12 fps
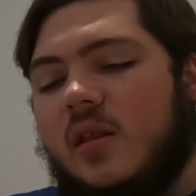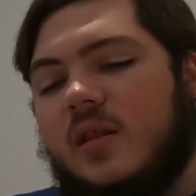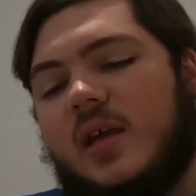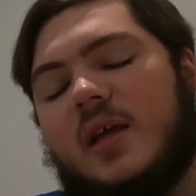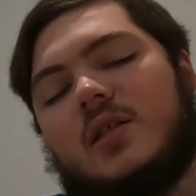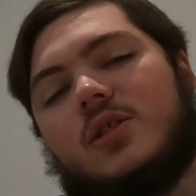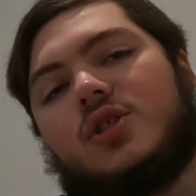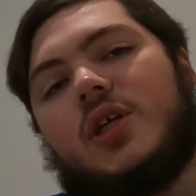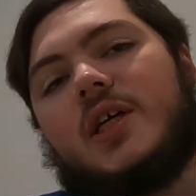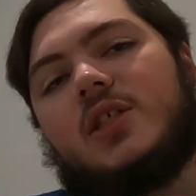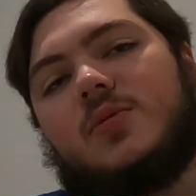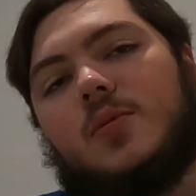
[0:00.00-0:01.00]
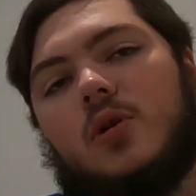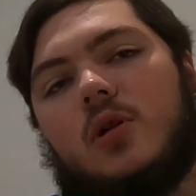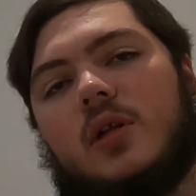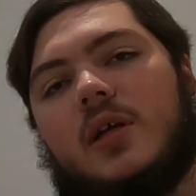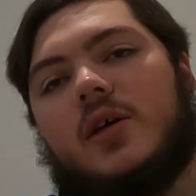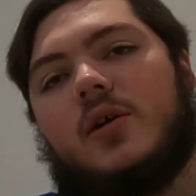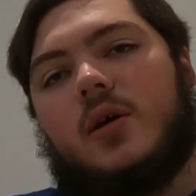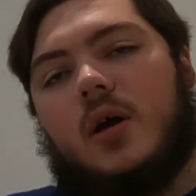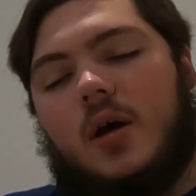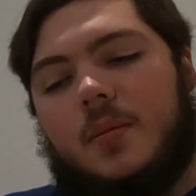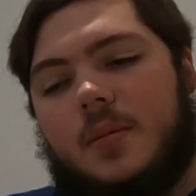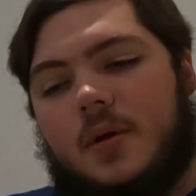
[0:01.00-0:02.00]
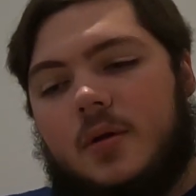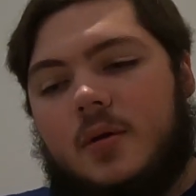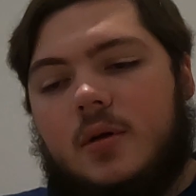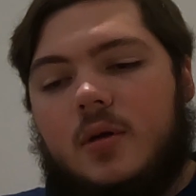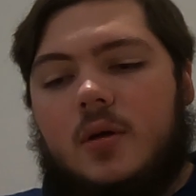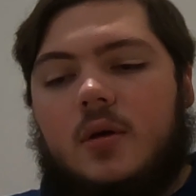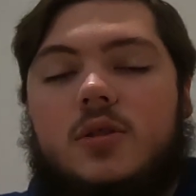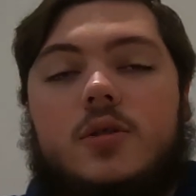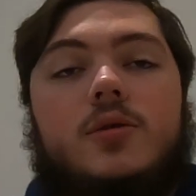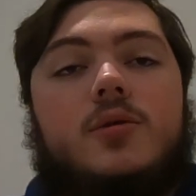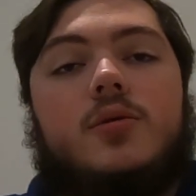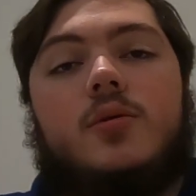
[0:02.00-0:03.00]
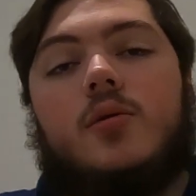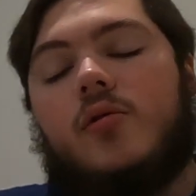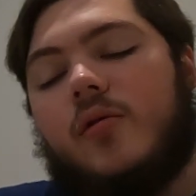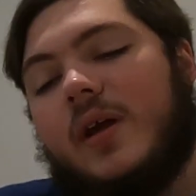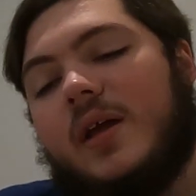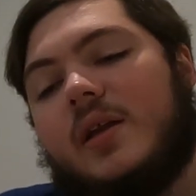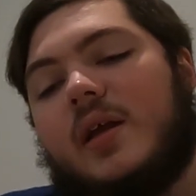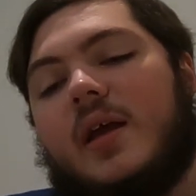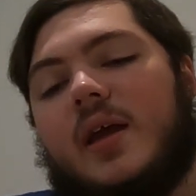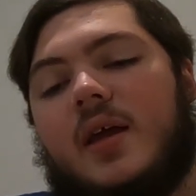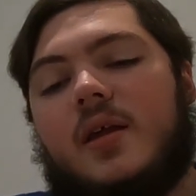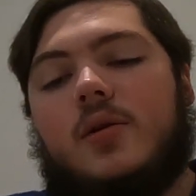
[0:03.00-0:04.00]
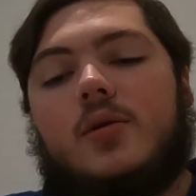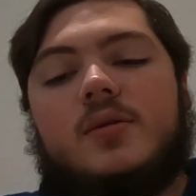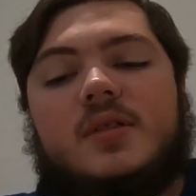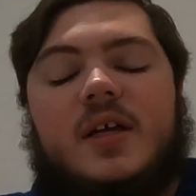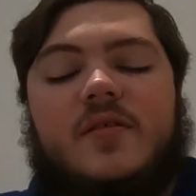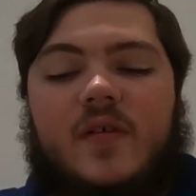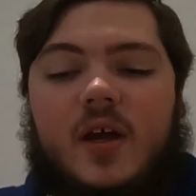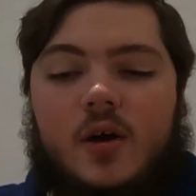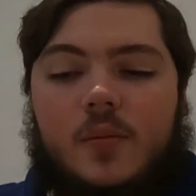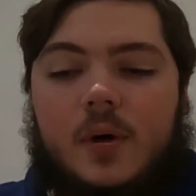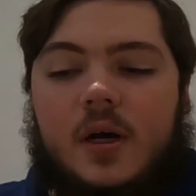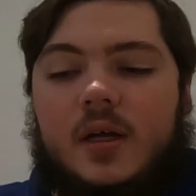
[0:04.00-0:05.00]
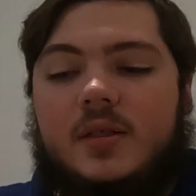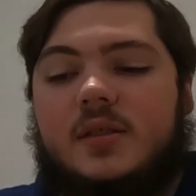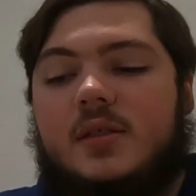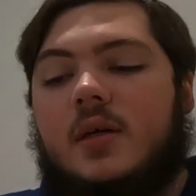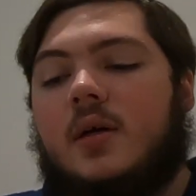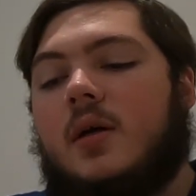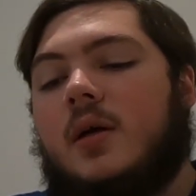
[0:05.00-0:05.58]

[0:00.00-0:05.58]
The interchangeable ear cup to create a new set of AirPods.